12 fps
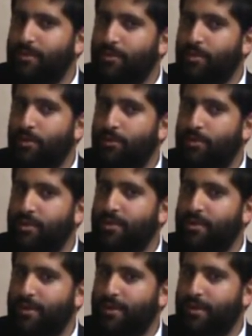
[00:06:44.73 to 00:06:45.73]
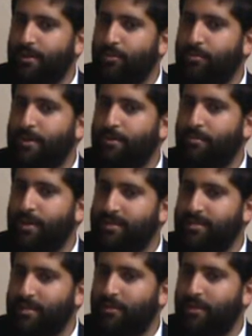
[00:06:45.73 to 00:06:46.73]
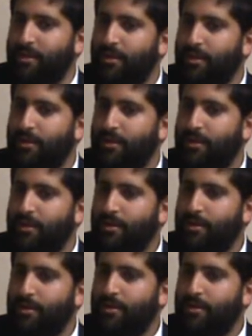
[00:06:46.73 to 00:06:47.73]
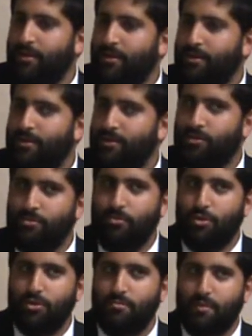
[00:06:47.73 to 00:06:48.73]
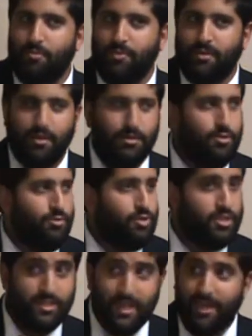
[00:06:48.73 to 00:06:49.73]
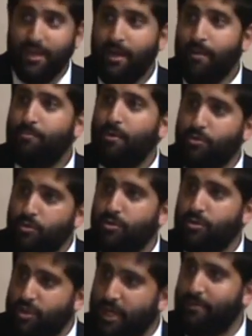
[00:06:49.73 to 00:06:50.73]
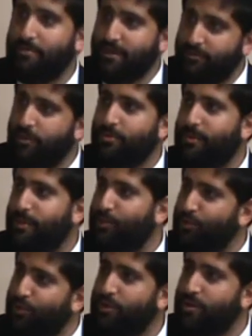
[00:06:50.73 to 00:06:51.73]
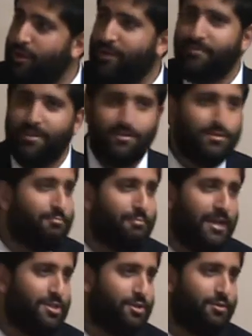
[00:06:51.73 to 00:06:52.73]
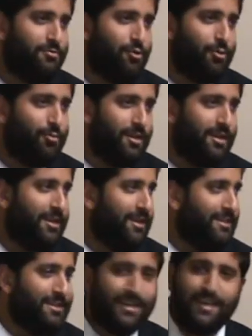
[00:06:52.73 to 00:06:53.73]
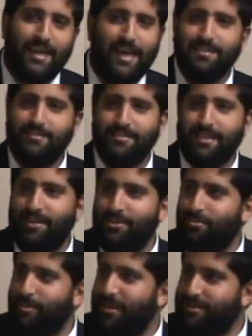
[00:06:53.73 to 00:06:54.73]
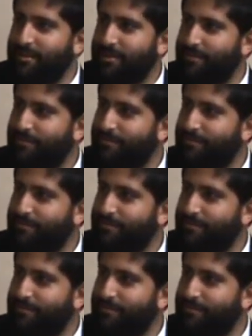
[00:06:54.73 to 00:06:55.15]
No, you didn't eat it yet. You made the blessing already. In vain. So most people tell you, just say, Baruch Hashem, Kavod, Malchuto, Nolam Veh. There's a magical formula that cancels out your blessing.